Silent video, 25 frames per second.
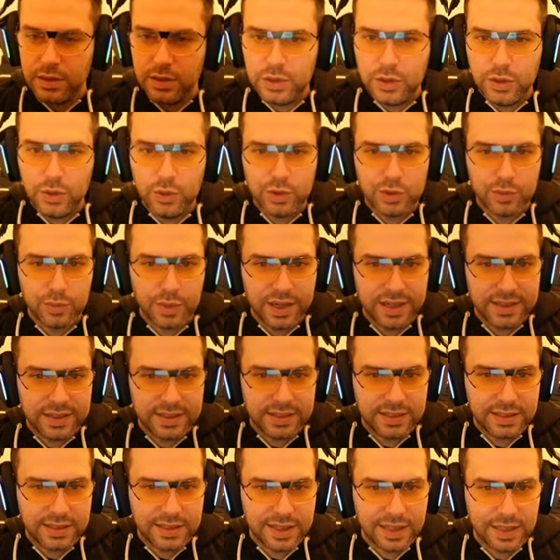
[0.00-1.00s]
use my
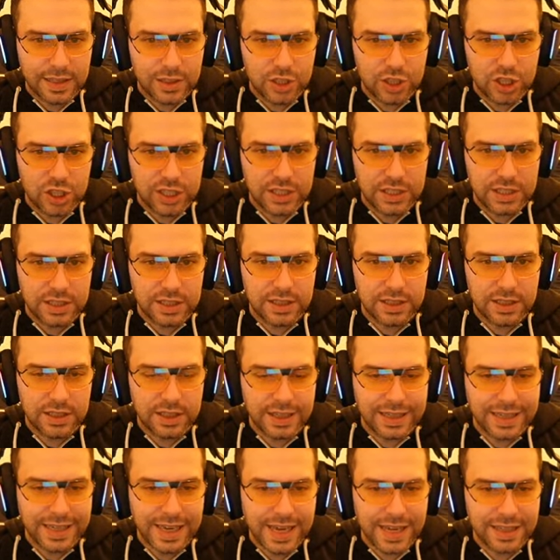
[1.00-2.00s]
skill sheet
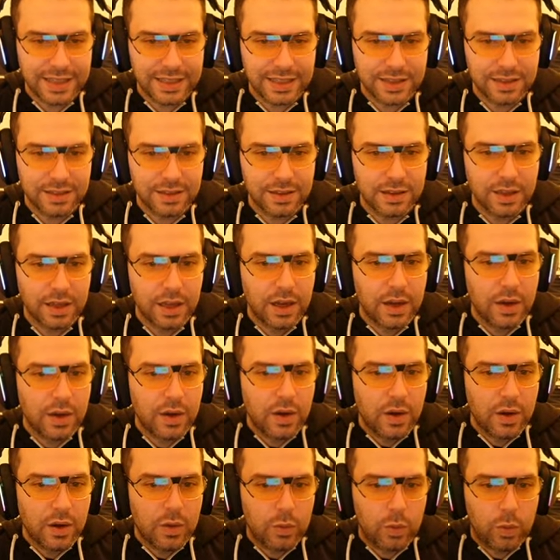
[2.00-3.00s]
again here.
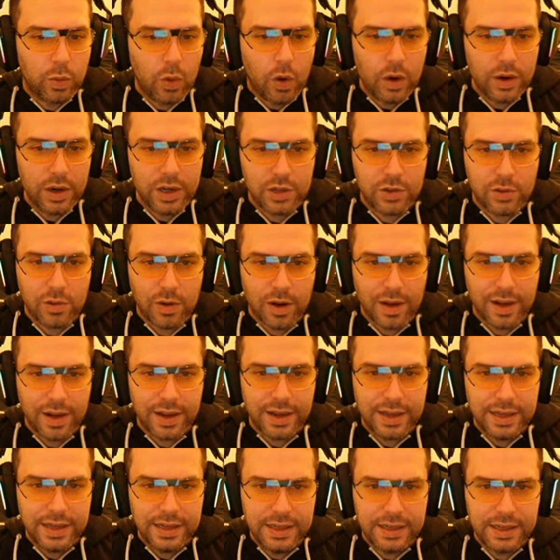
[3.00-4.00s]

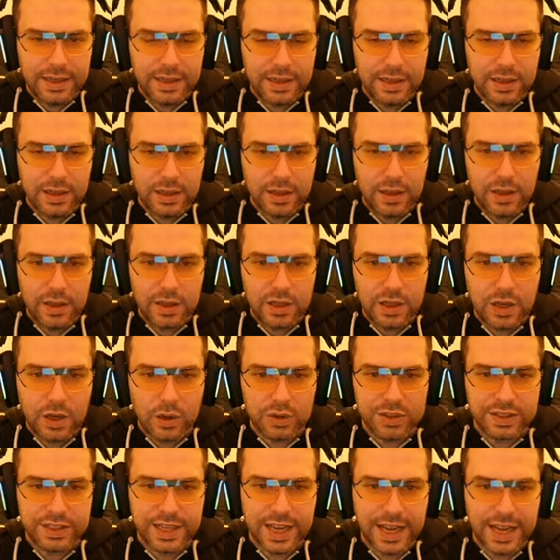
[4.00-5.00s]
Warcry
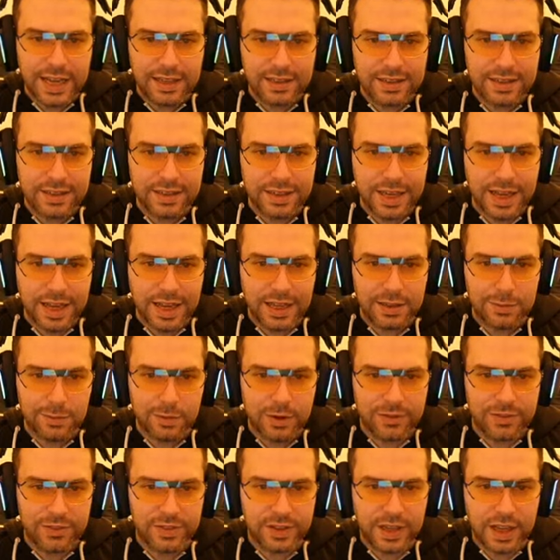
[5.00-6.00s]
goes hand in hand
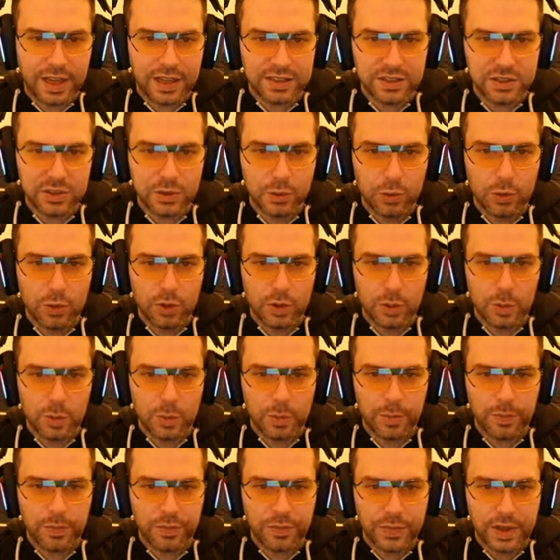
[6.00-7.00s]
with Nazgûl.
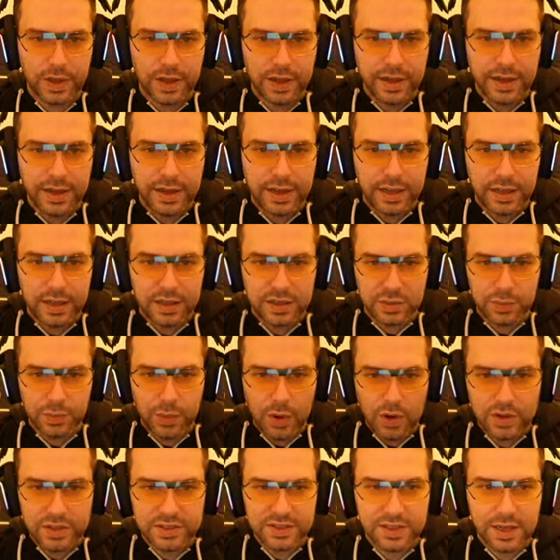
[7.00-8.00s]
It is
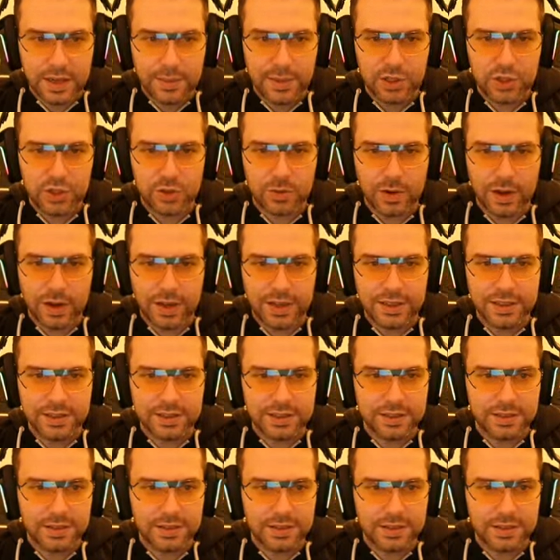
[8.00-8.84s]
burst damage, right?